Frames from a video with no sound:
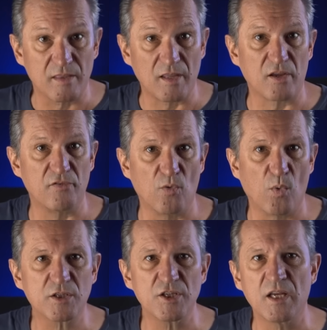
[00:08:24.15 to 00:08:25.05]
Thank you for
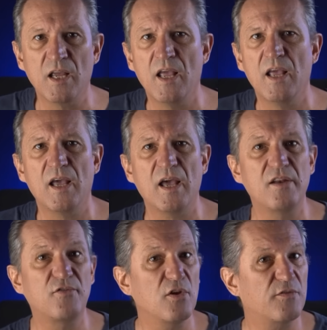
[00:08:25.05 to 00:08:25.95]
watching, and
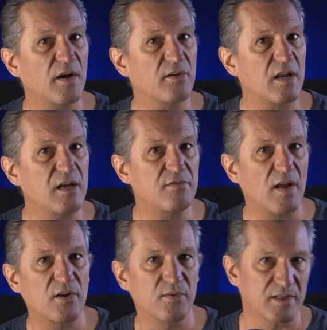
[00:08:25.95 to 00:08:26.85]
if you found any
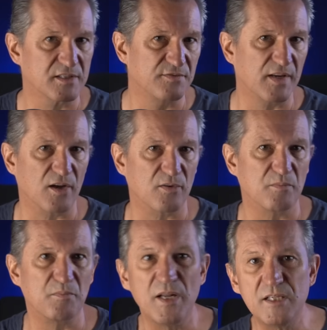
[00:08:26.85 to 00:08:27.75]
value in this video,
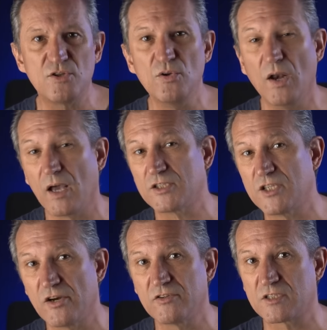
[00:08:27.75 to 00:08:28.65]
please do like,
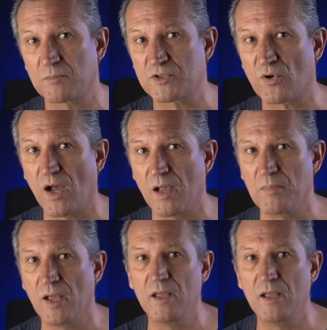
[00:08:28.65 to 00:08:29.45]
share and subscribe,